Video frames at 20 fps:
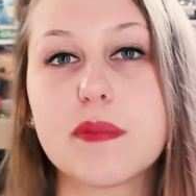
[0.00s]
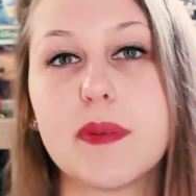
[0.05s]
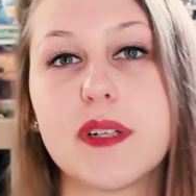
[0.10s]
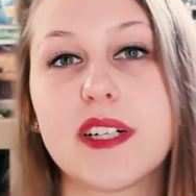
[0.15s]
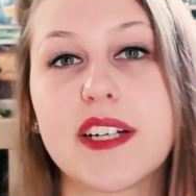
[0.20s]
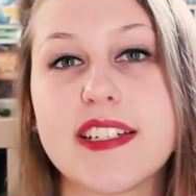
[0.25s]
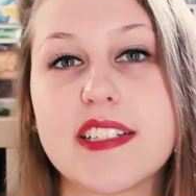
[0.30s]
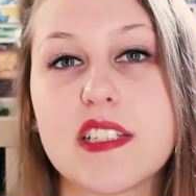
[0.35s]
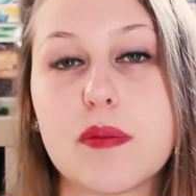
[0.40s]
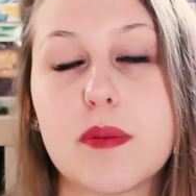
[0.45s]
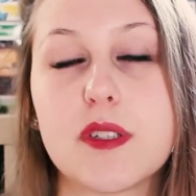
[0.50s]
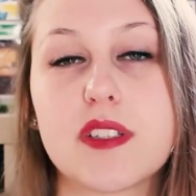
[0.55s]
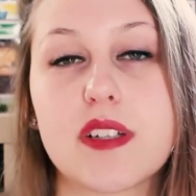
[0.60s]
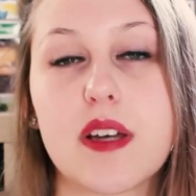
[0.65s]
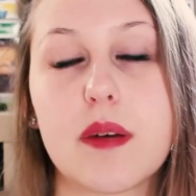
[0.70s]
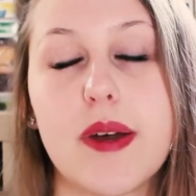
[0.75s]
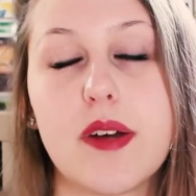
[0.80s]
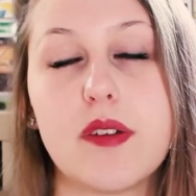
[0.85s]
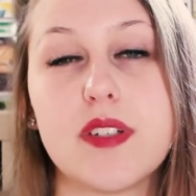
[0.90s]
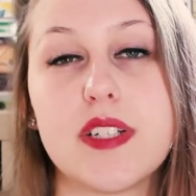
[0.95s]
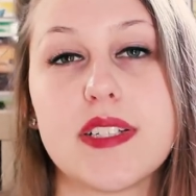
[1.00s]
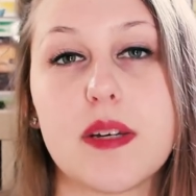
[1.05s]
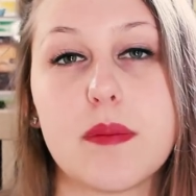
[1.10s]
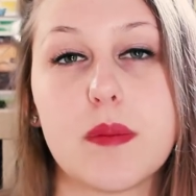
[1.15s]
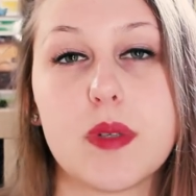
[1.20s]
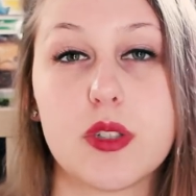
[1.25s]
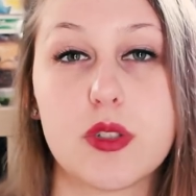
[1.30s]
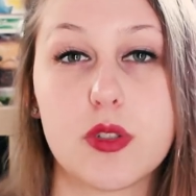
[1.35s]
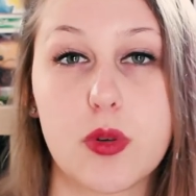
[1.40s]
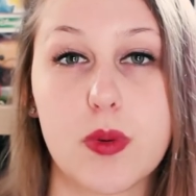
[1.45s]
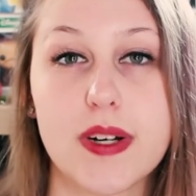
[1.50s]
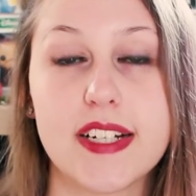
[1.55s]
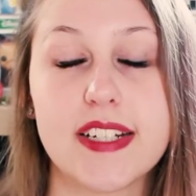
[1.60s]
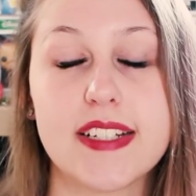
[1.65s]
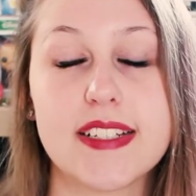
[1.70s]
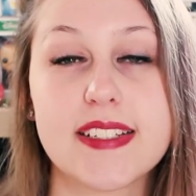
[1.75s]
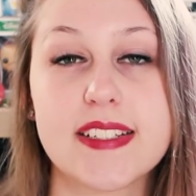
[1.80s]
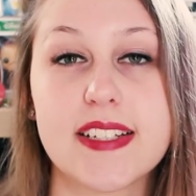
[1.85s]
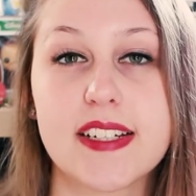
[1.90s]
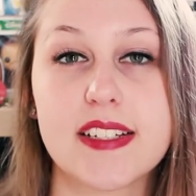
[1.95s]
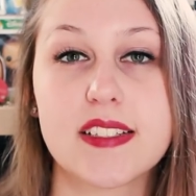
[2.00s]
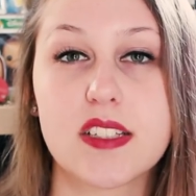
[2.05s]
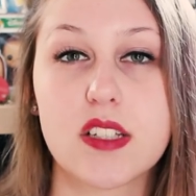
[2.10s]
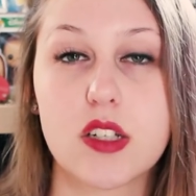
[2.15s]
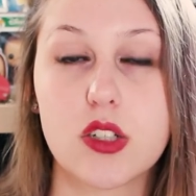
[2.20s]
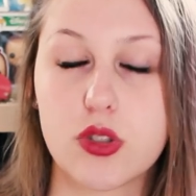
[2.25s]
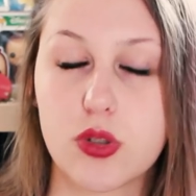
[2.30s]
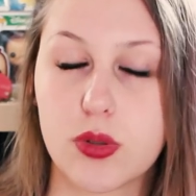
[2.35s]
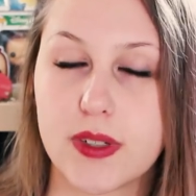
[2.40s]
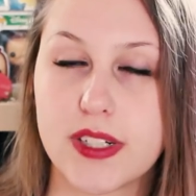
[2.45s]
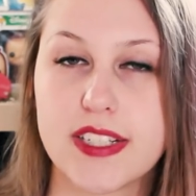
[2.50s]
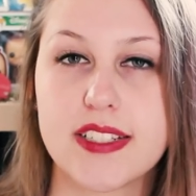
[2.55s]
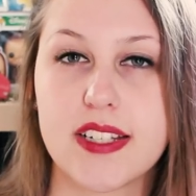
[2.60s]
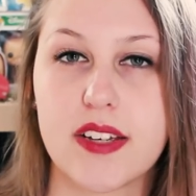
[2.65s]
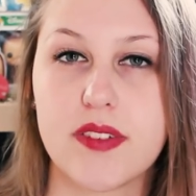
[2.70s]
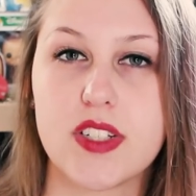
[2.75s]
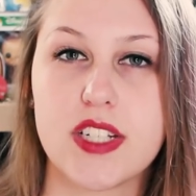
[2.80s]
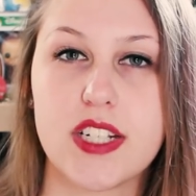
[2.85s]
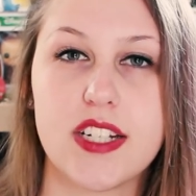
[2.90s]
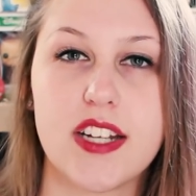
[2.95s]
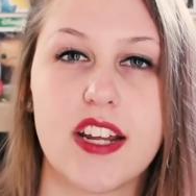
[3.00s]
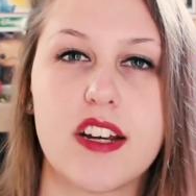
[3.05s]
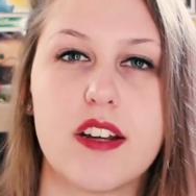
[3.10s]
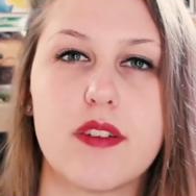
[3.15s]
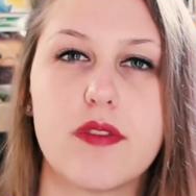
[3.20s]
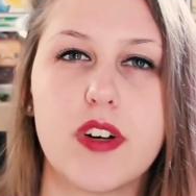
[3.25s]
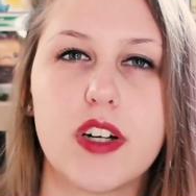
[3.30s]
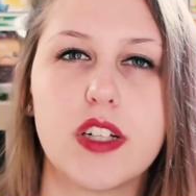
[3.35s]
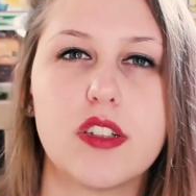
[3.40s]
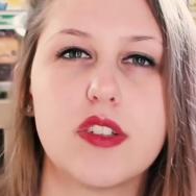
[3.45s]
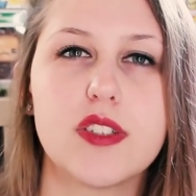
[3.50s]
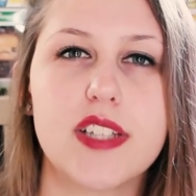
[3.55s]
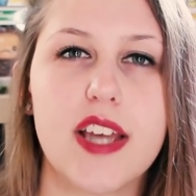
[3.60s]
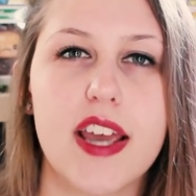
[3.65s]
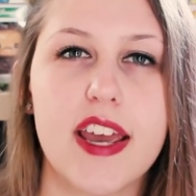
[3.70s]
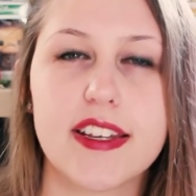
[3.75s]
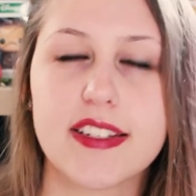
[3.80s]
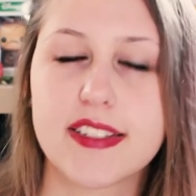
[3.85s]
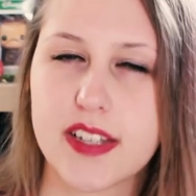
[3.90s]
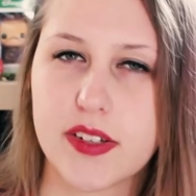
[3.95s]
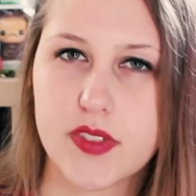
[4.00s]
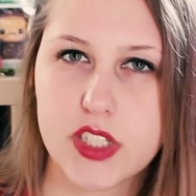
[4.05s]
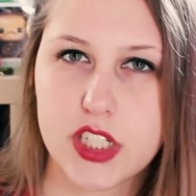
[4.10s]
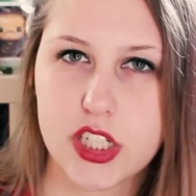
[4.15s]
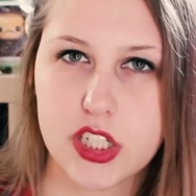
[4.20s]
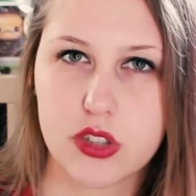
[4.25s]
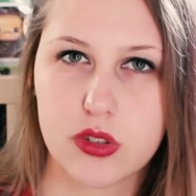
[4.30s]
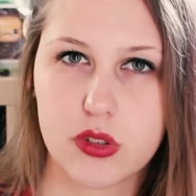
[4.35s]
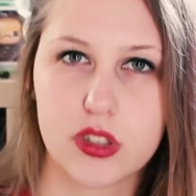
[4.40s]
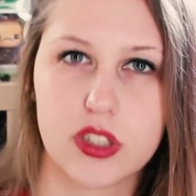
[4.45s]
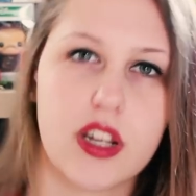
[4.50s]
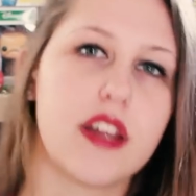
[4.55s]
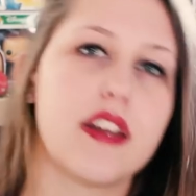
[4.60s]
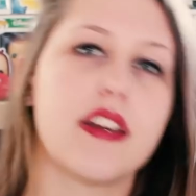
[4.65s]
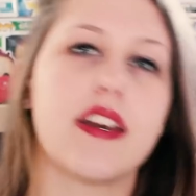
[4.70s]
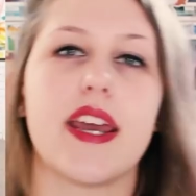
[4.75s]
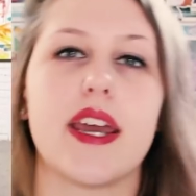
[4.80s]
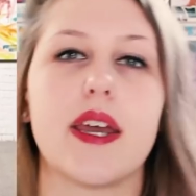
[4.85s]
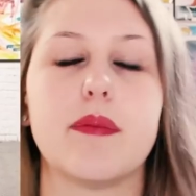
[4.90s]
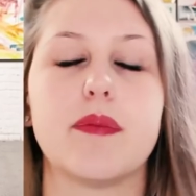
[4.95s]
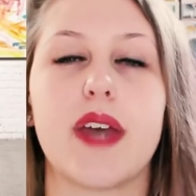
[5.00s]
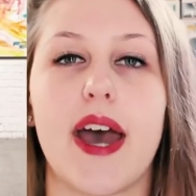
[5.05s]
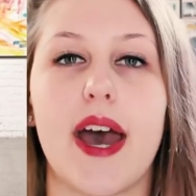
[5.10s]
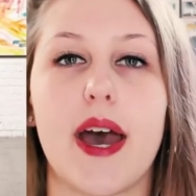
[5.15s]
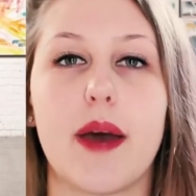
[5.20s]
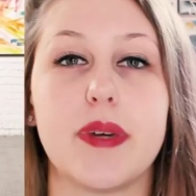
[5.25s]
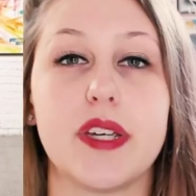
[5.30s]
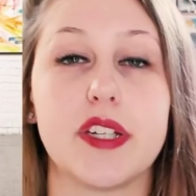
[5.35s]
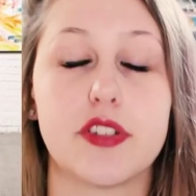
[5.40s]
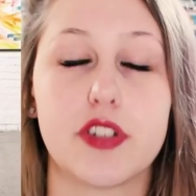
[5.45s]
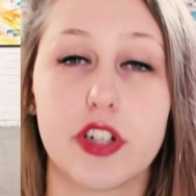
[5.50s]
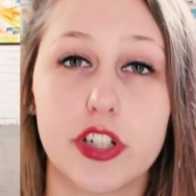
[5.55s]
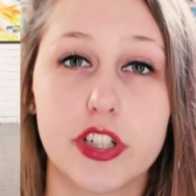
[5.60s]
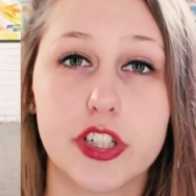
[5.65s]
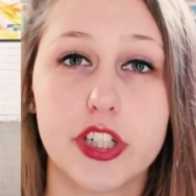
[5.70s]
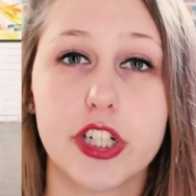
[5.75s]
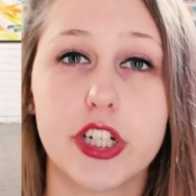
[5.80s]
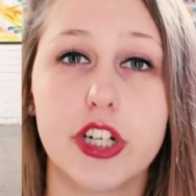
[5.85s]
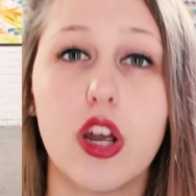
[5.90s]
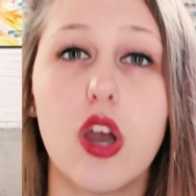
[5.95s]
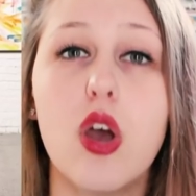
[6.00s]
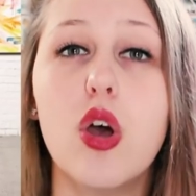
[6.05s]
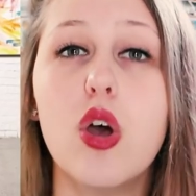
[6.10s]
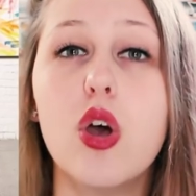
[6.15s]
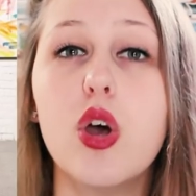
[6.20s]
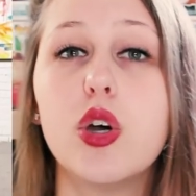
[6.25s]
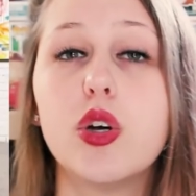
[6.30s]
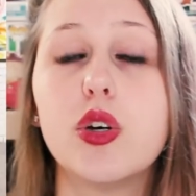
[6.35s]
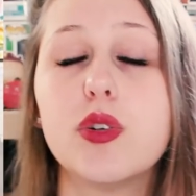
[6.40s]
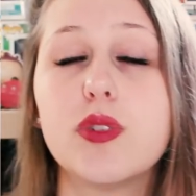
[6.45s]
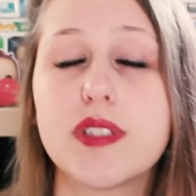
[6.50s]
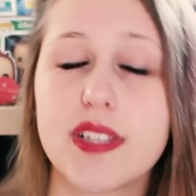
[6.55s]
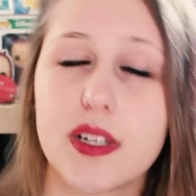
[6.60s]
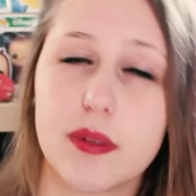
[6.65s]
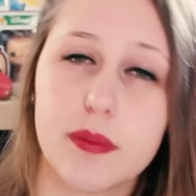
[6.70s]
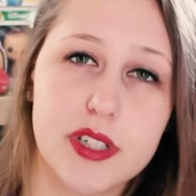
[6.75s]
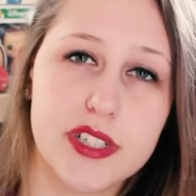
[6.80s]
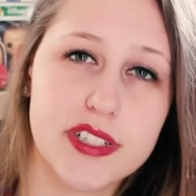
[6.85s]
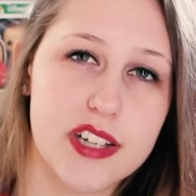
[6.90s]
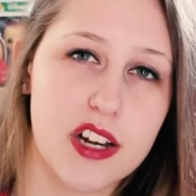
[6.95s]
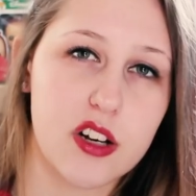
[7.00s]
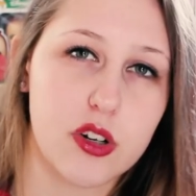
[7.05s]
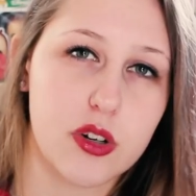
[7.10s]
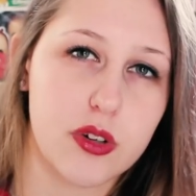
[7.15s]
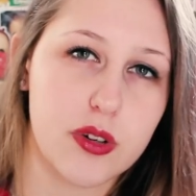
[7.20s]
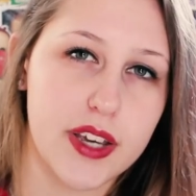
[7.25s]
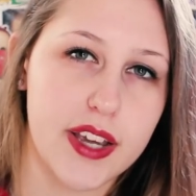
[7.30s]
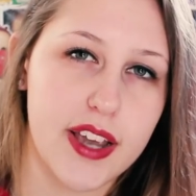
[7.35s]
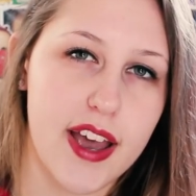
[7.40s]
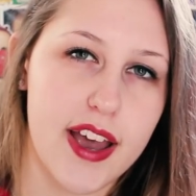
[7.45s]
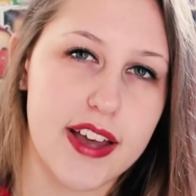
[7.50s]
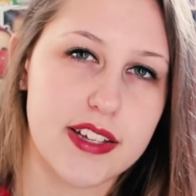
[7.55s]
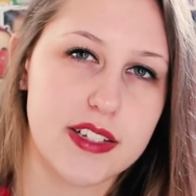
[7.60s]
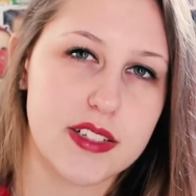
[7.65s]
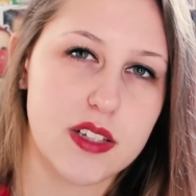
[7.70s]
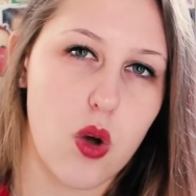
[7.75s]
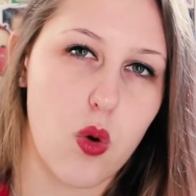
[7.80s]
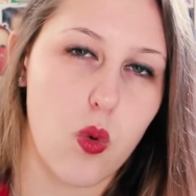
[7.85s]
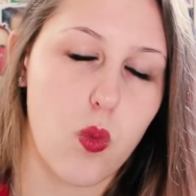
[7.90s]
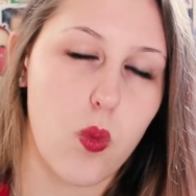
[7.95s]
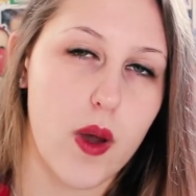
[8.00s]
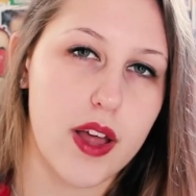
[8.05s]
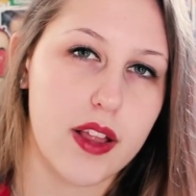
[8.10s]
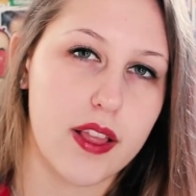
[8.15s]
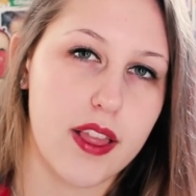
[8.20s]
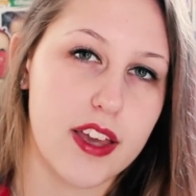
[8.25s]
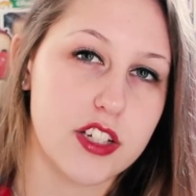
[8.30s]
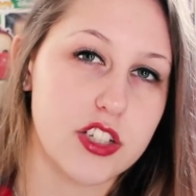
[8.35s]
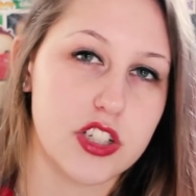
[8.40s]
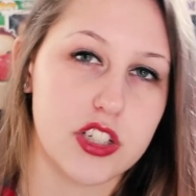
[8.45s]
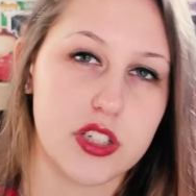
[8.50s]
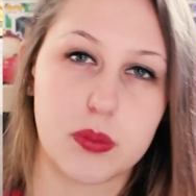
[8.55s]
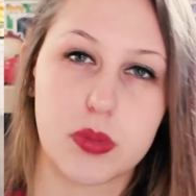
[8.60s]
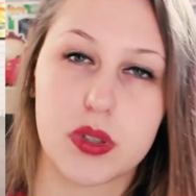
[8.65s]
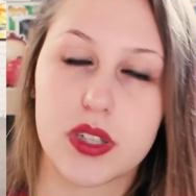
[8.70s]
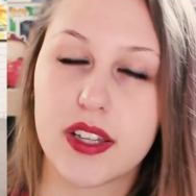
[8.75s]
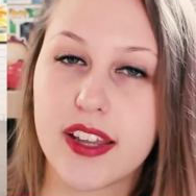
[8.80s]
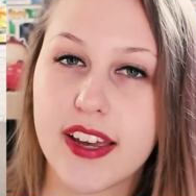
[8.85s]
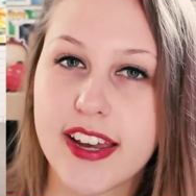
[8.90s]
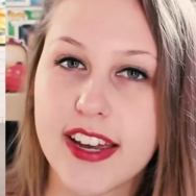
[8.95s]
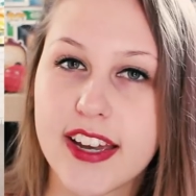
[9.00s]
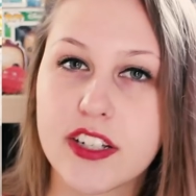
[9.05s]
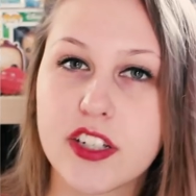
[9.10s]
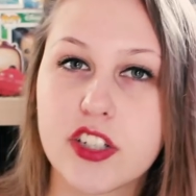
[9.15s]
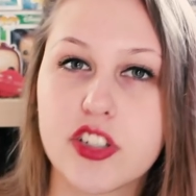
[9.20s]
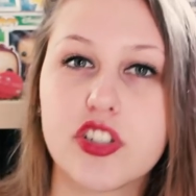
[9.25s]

book is supposed to come out December 26, 2017, and it follows a 17-year-old named Abby Turner whose summer is not going as well as she planned.